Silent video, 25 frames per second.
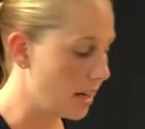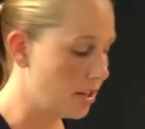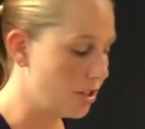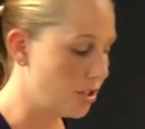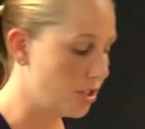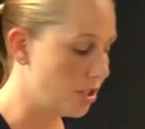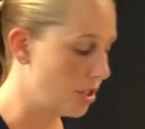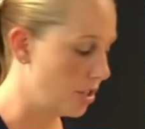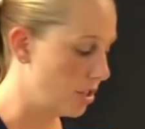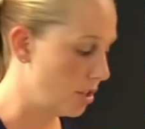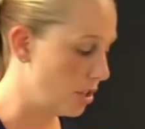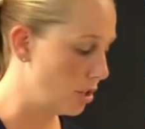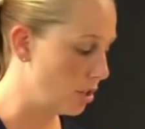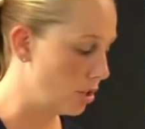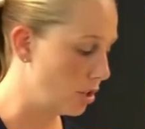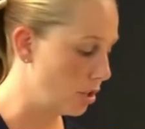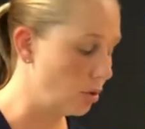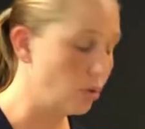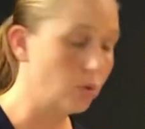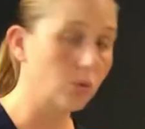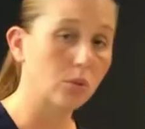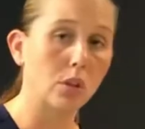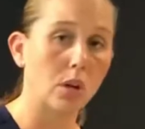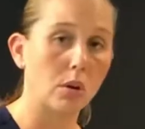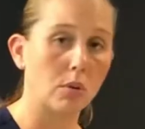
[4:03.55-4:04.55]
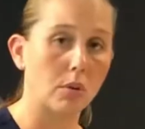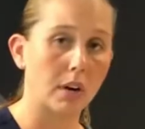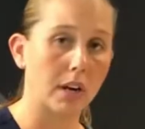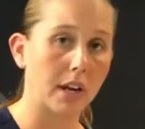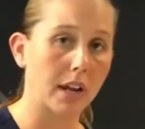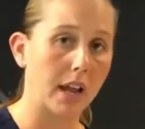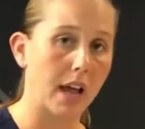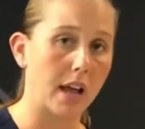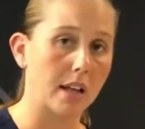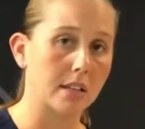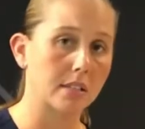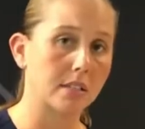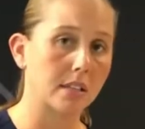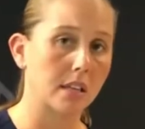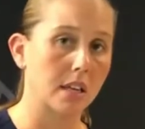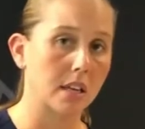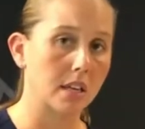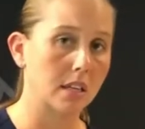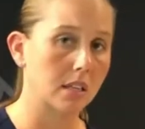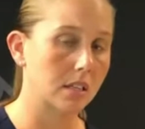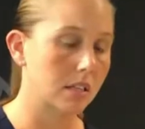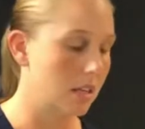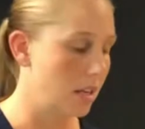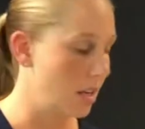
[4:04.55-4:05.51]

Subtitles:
into the new lower gasket.